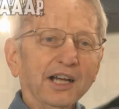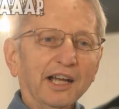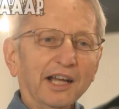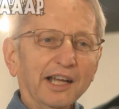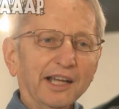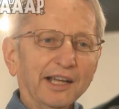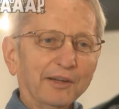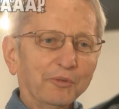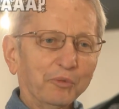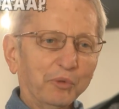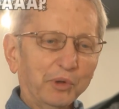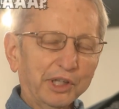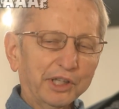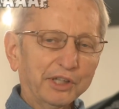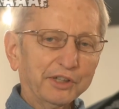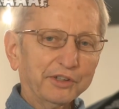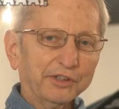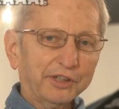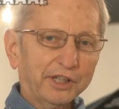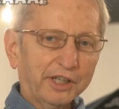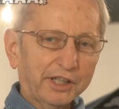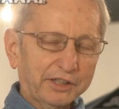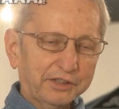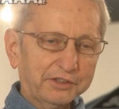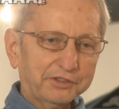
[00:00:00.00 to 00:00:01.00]
And we
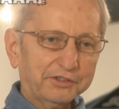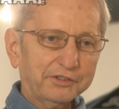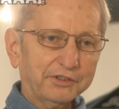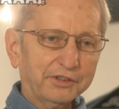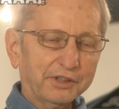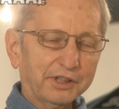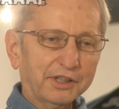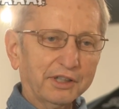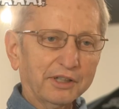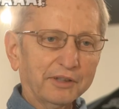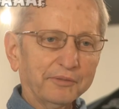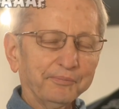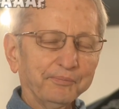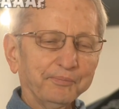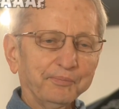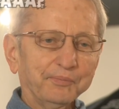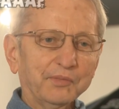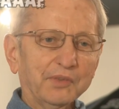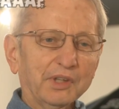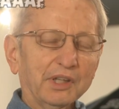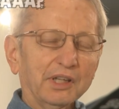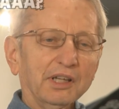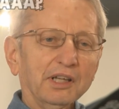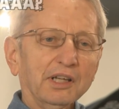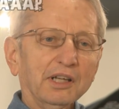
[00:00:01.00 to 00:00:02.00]
induct uh,
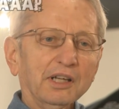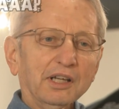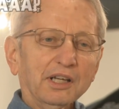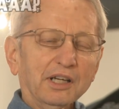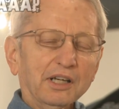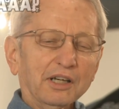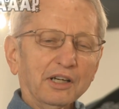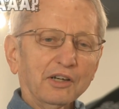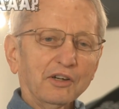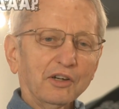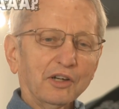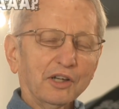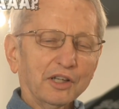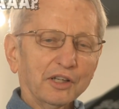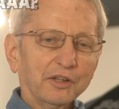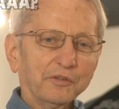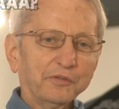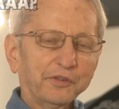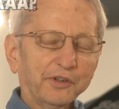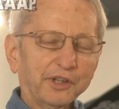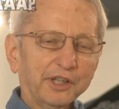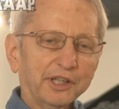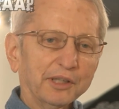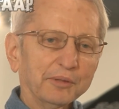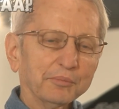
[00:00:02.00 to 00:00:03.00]
Hall of
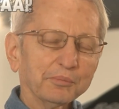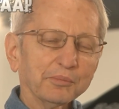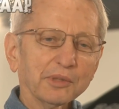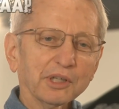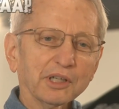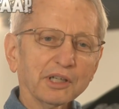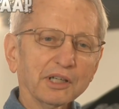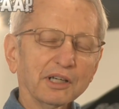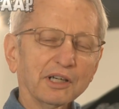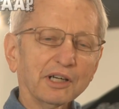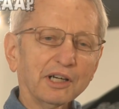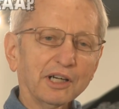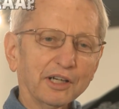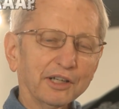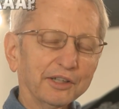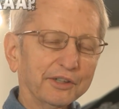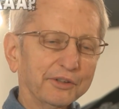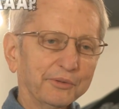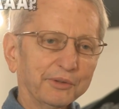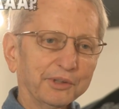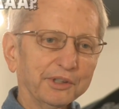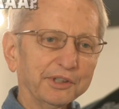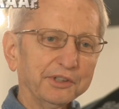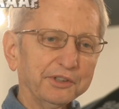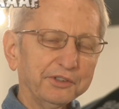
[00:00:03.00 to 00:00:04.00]
Fame uh,
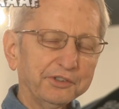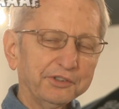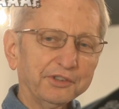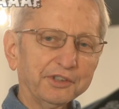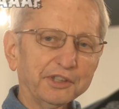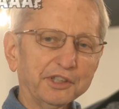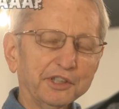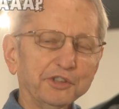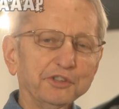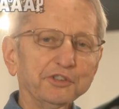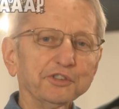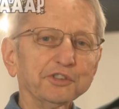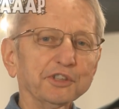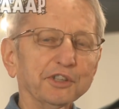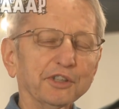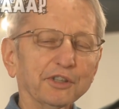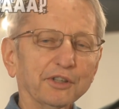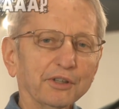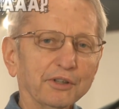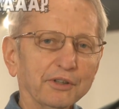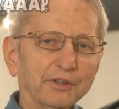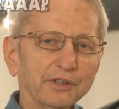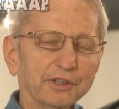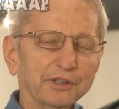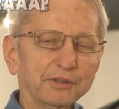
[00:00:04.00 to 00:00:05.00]
honorees each
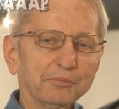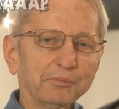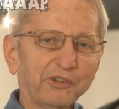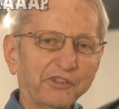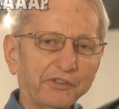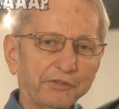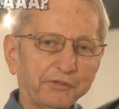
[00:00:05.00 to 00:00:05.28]
year in